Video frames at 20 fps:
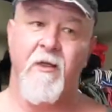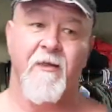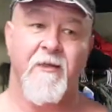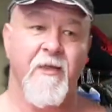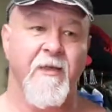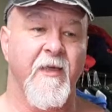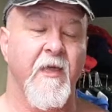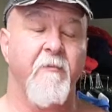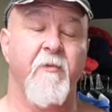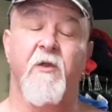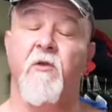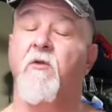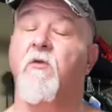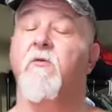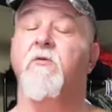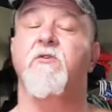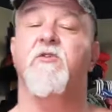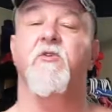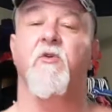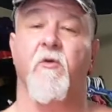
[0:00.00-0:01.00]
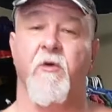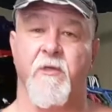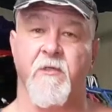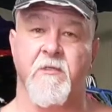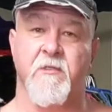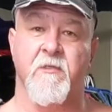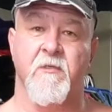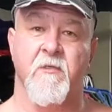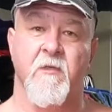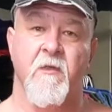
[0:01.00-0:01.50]
that gave me no
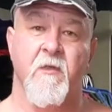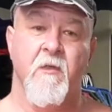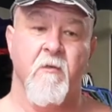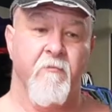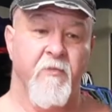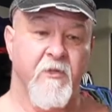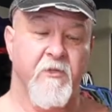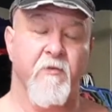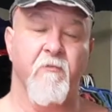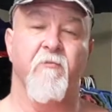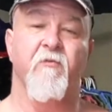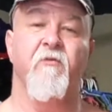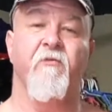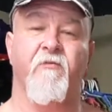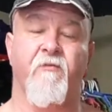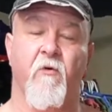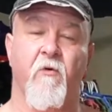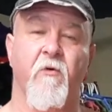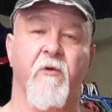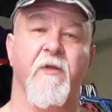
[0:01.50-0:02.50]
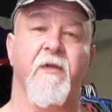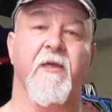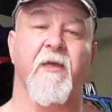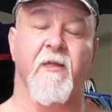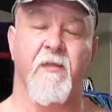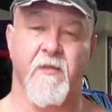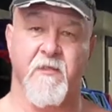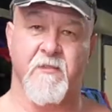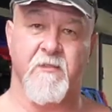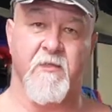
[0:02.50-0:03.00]
choice but to move forward and
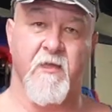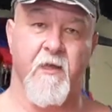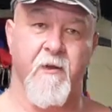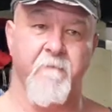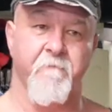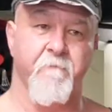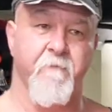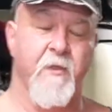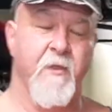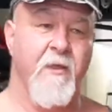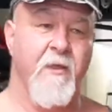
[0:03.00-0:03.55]
get this done.